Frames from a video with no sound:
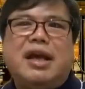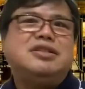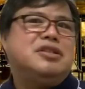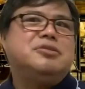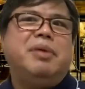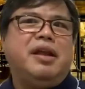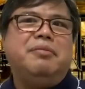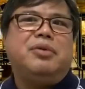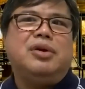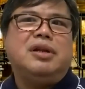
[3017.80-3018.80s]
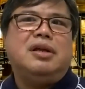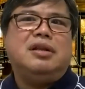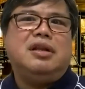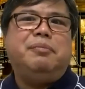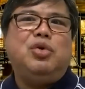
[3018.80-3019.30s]
is very important.
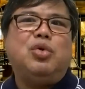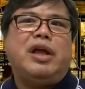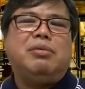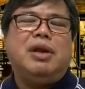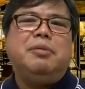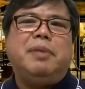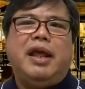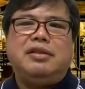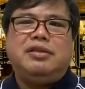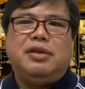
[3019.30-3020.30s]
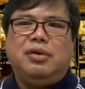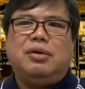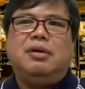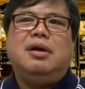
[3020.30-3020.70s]
If you can really play it in your